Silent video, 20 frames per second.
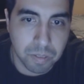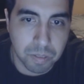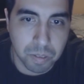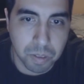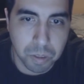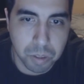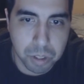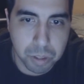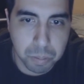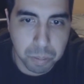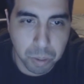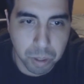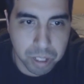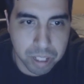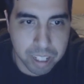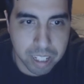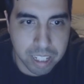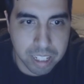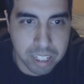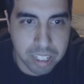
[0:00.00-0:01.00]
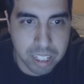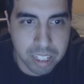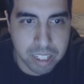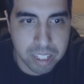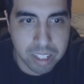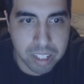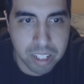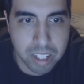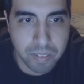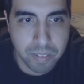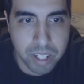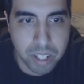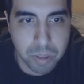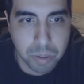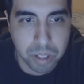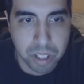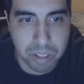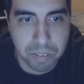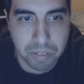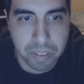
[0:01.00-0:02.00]
Roast pork test, seventy
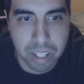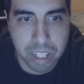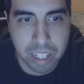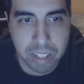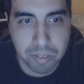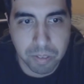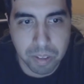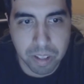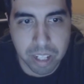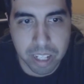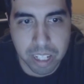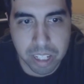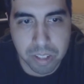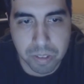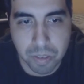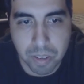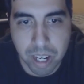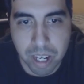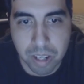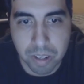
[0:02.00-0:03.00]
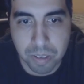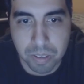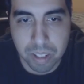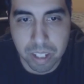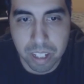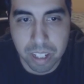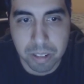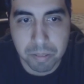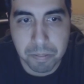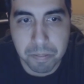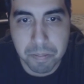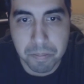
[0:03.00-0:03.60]
qualify for the next round.